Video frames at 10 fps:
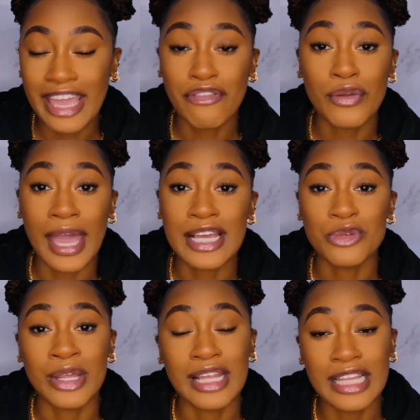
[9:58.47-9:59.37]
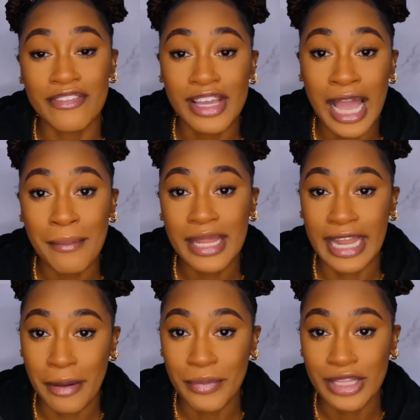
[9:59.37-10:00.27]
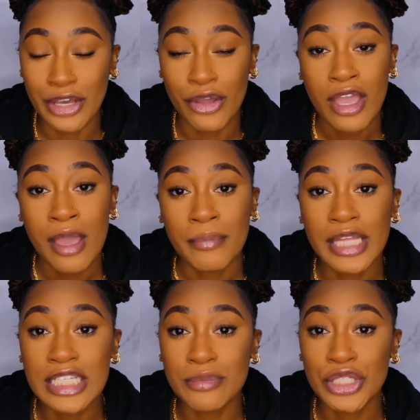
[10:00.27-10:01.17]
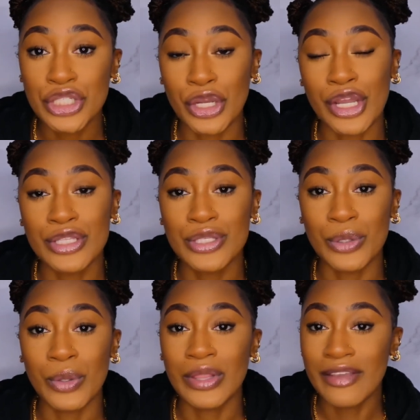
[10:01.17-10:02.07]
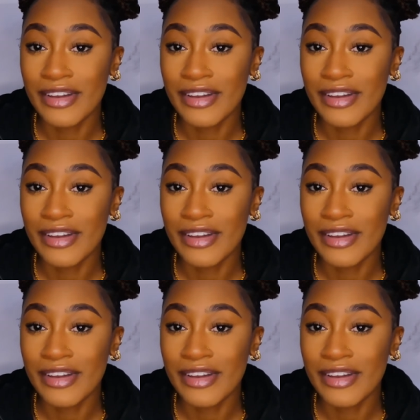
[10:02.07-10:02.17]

If you guys want to leave a comment down below, please be sure to leave a